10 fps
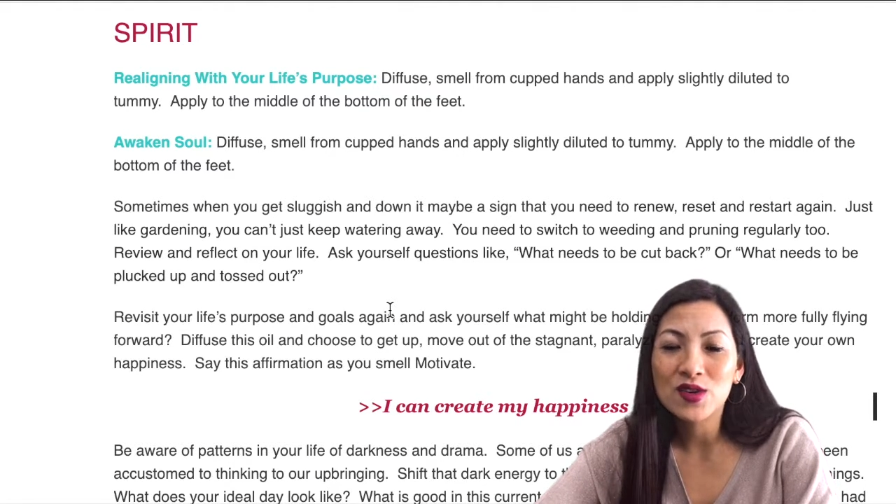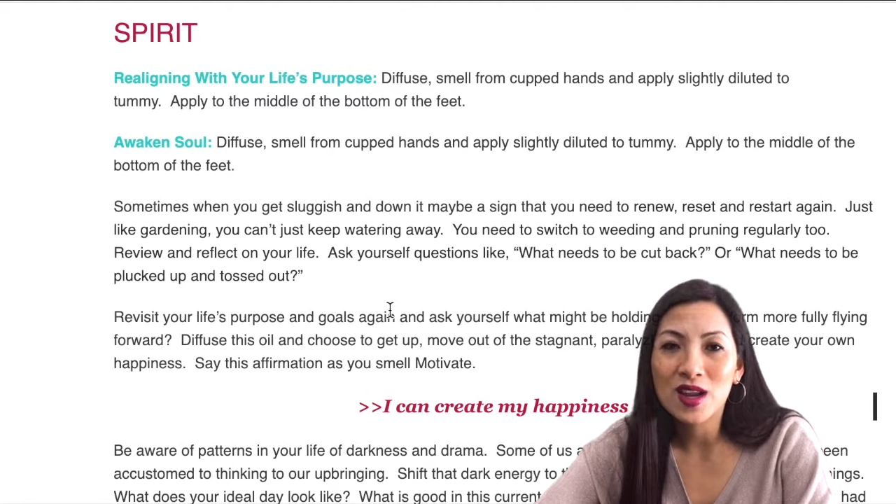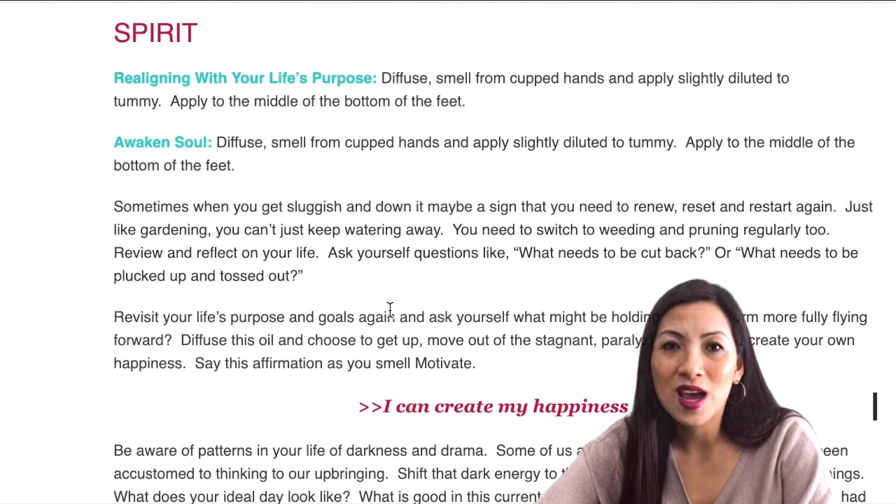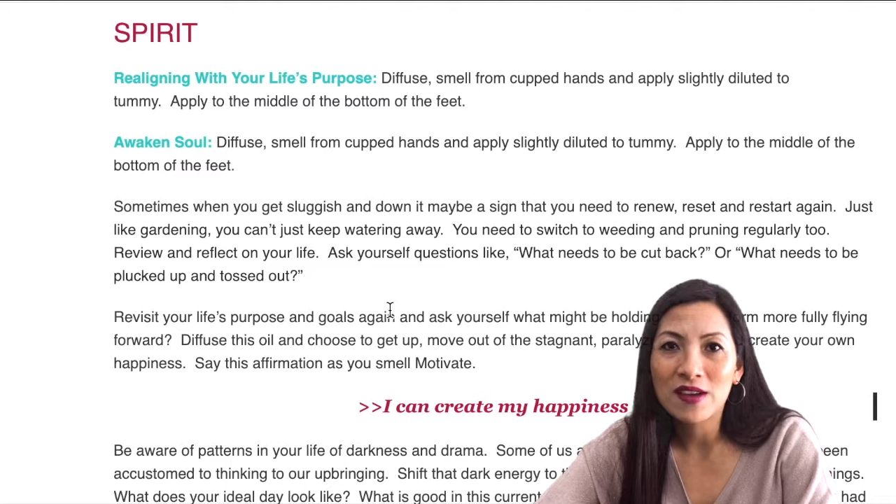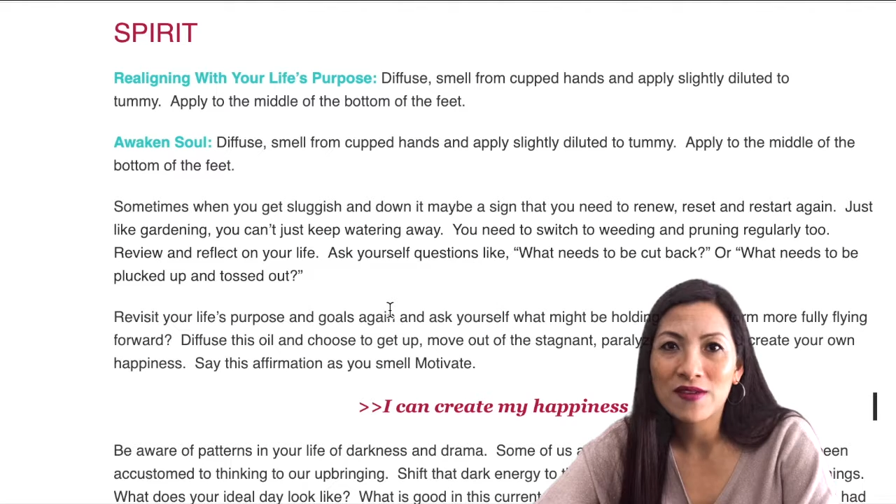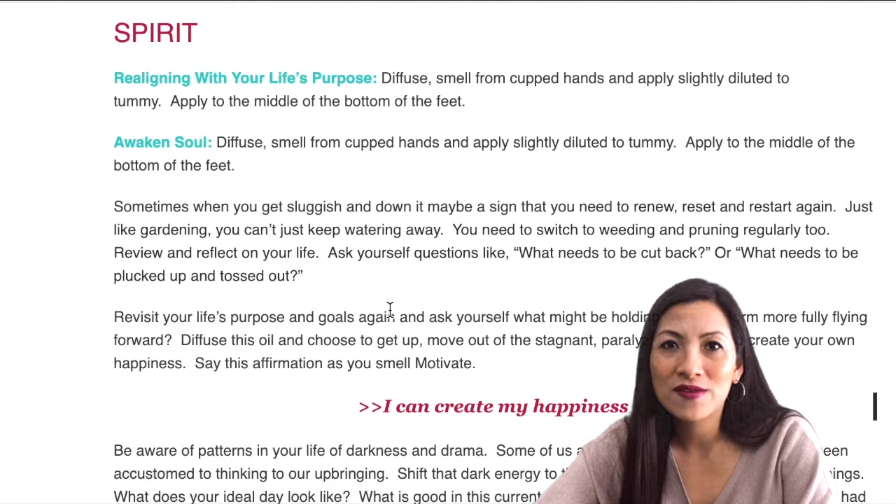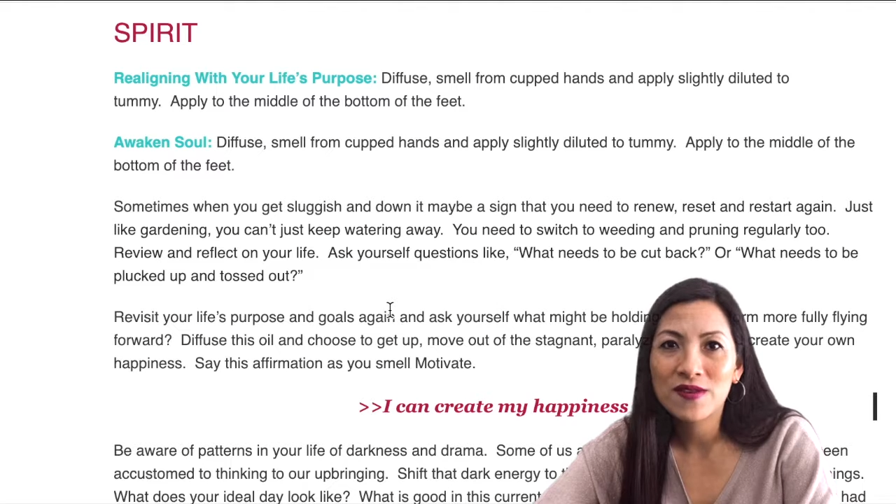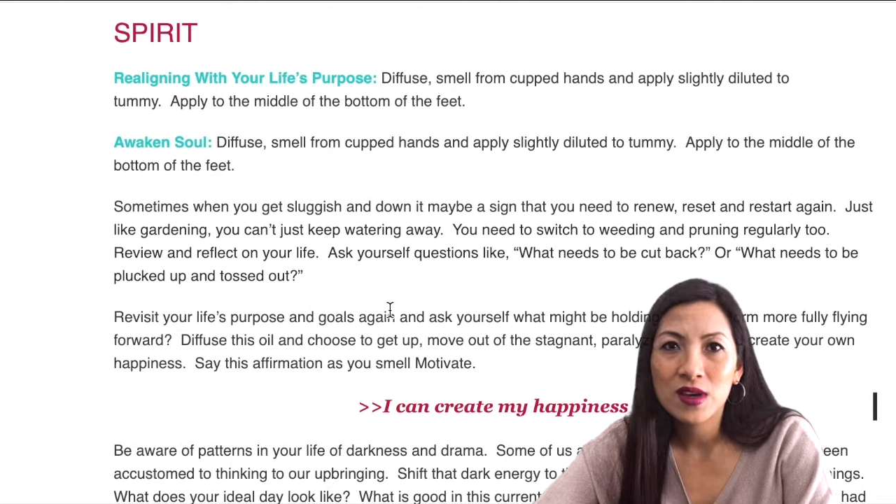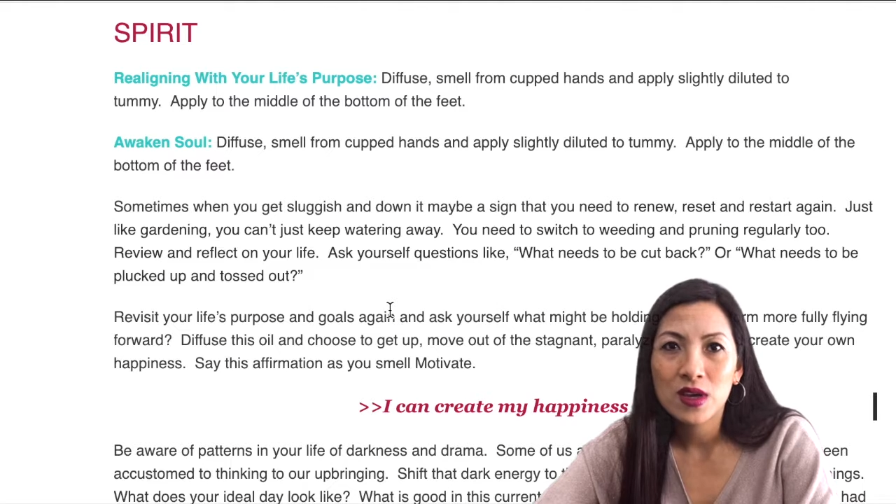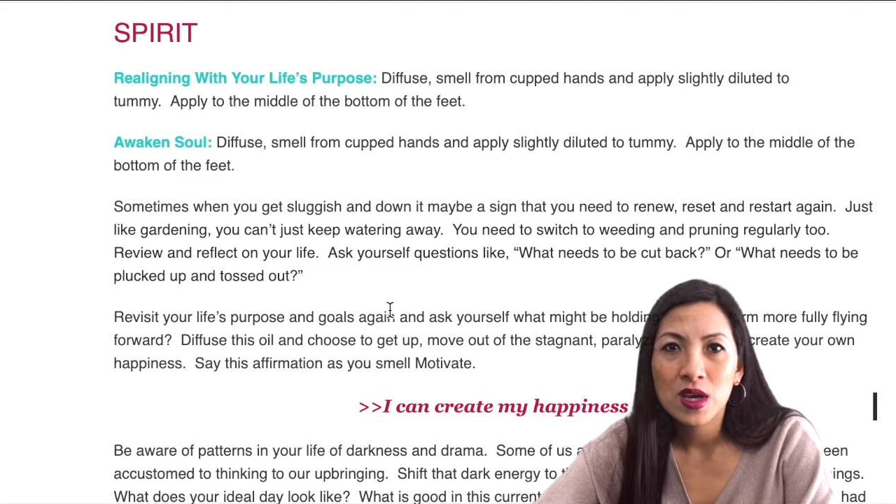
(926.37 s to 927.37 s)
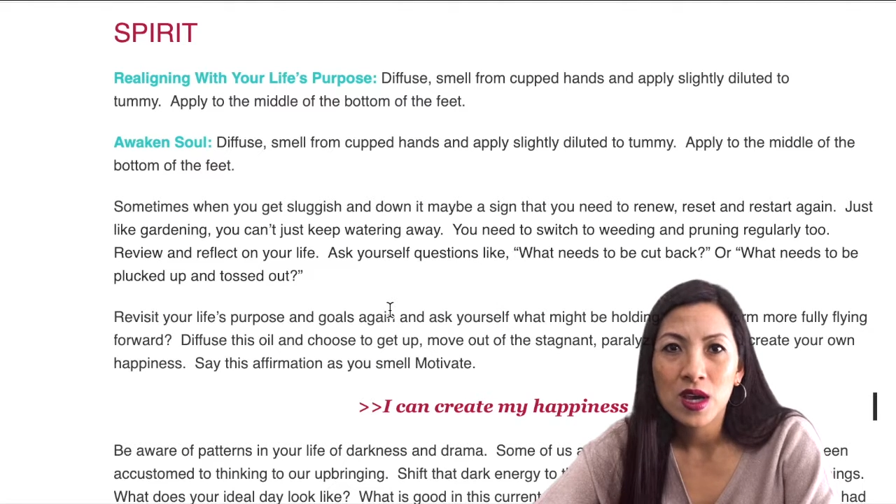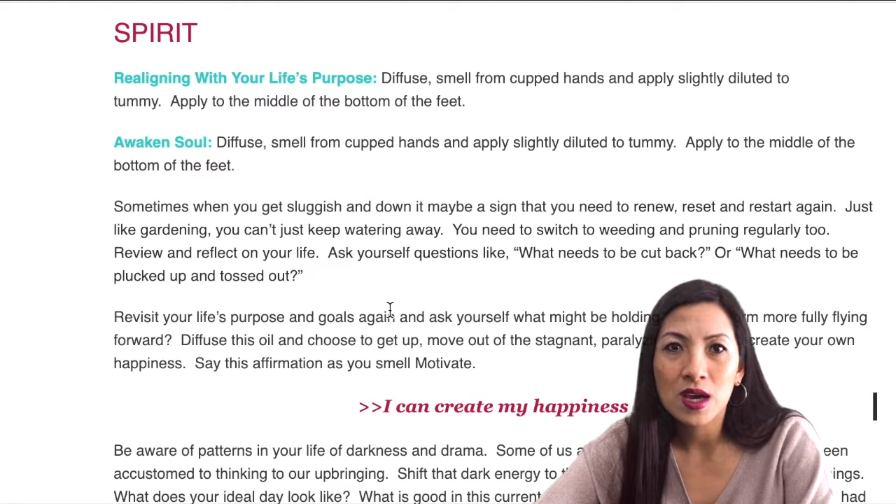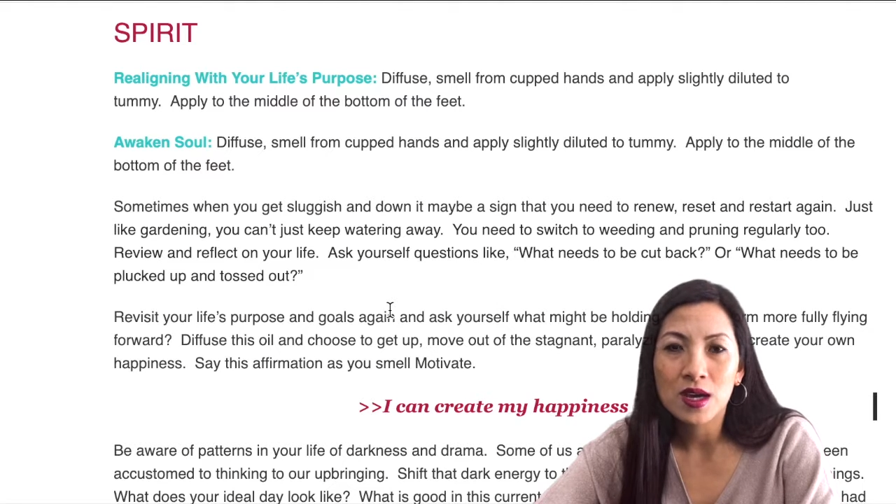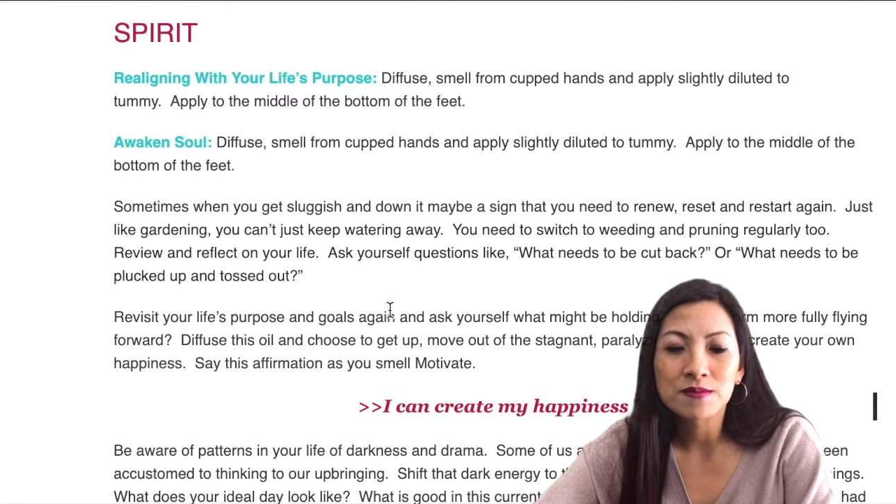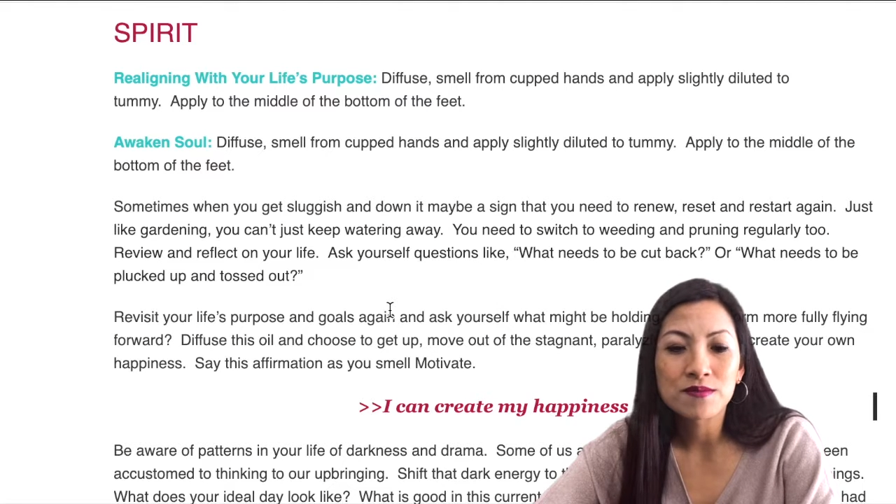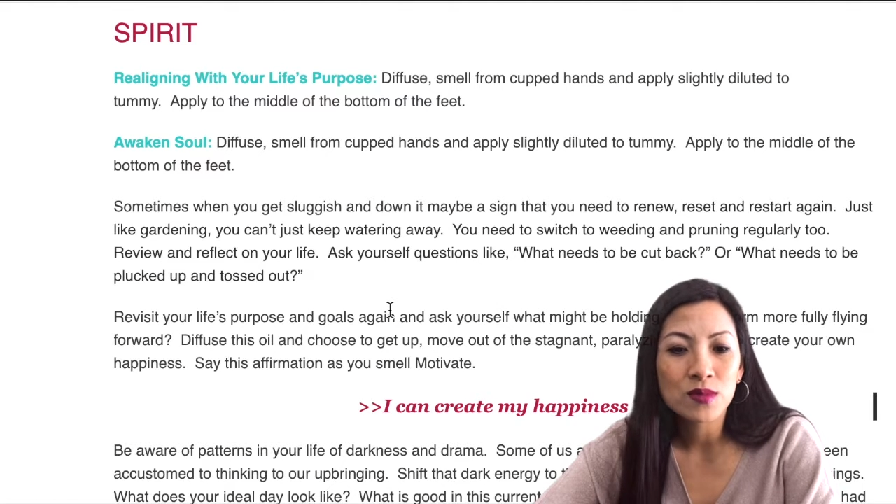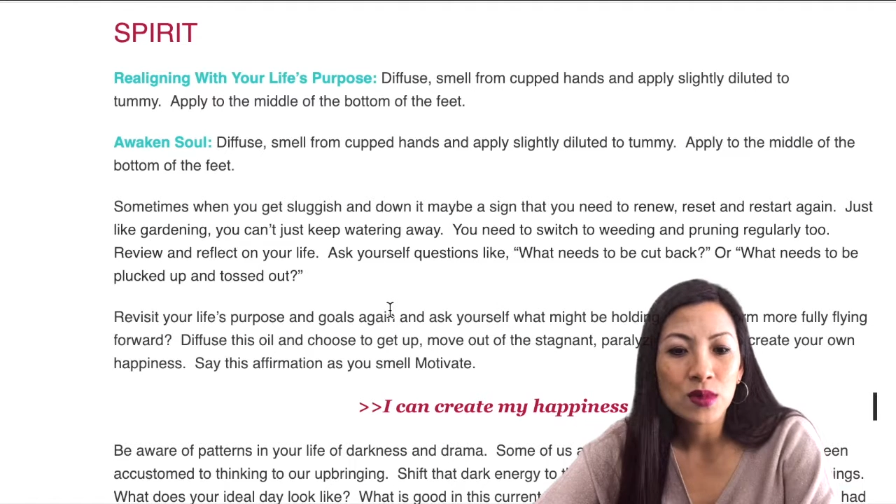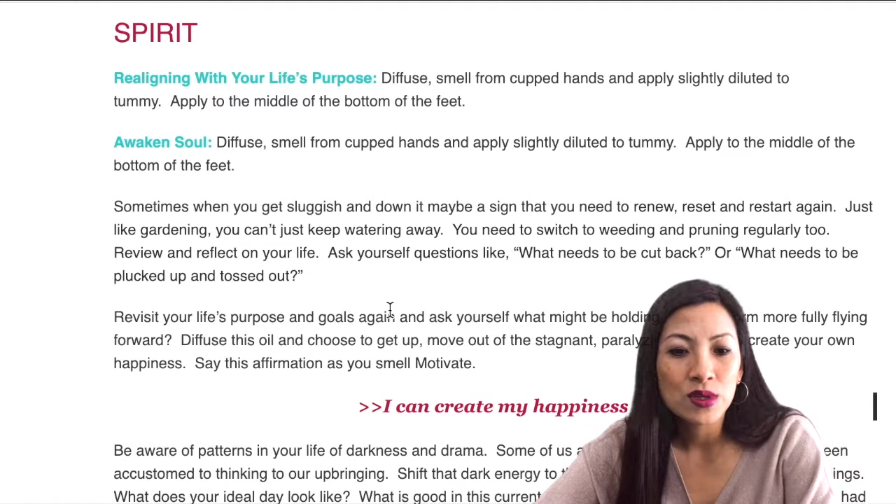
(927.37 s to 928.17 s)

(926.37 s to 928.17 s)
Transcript: your life um,